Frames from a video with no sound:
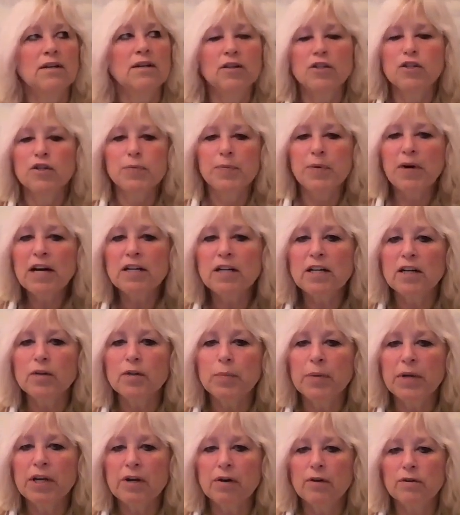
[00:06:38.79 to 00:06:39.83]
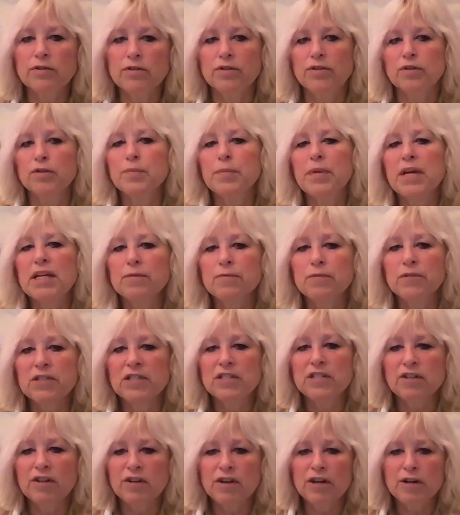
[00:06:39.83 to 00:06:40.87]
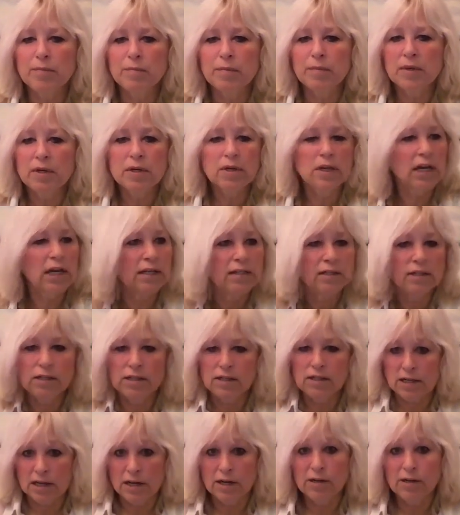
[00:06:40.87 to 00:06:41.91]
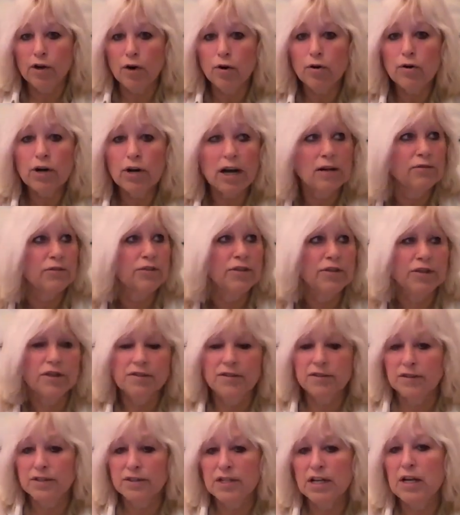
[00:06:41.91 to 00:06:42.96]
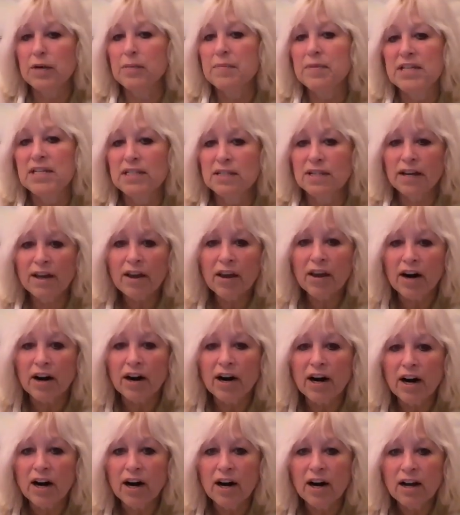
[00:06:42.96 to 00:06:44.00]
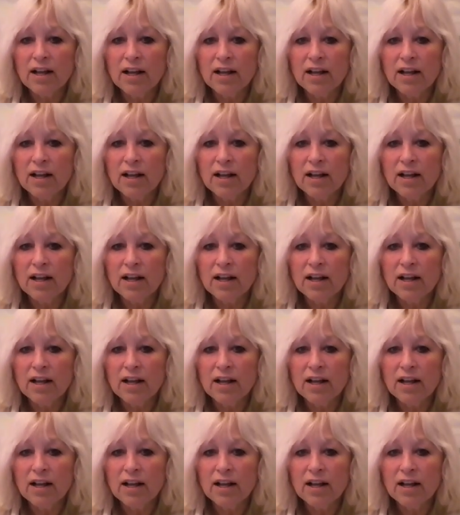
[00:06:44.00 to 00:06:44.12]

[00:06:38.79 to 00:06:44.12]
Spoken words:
spread it because the mainstream, it's in your country the same as here.